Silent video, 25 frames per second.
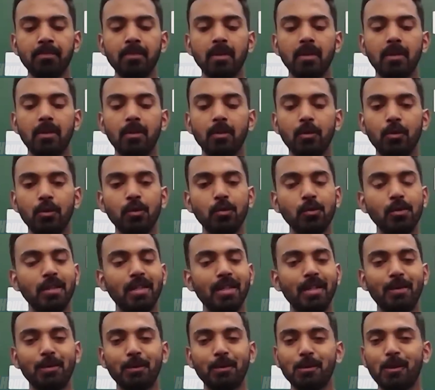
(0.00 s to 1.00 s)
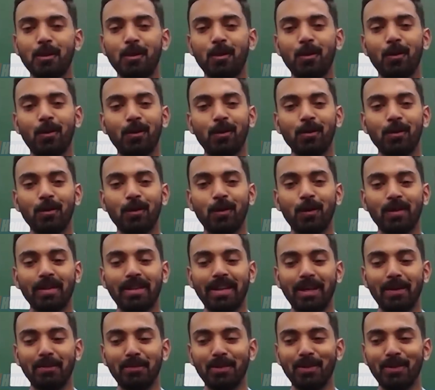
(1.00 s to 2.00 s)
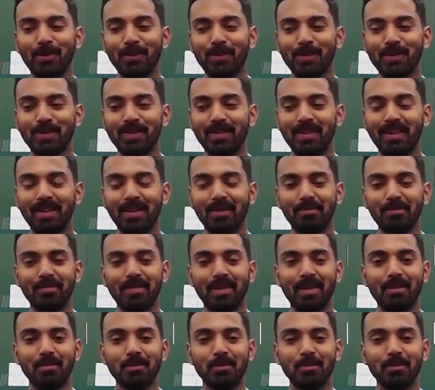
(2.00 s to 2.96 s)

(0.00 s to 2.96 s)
And New Zealand was a long, long time ago. I'm